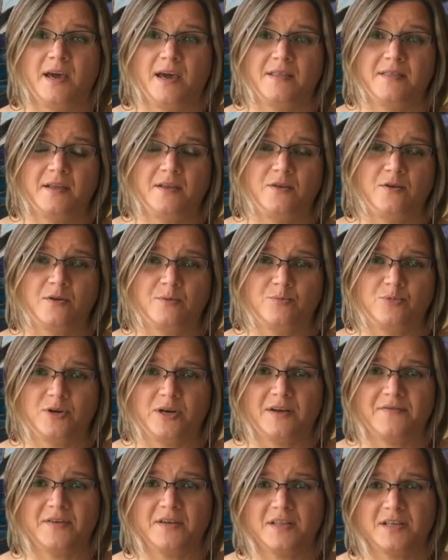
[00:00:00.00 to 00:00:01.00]
and then you can
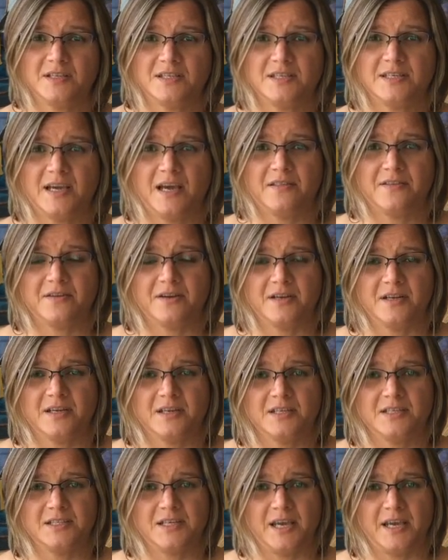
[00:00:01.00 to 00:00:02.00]
put everything together in a
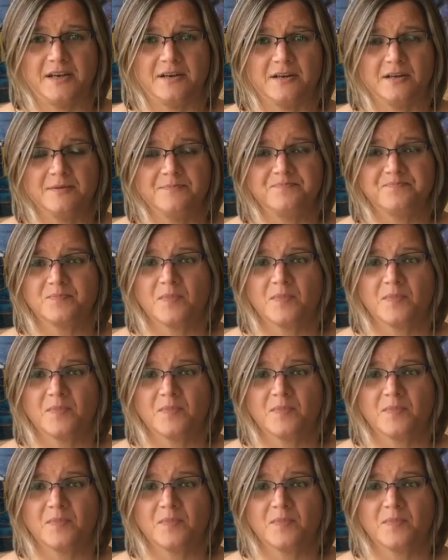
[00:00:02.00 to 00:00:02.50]
container,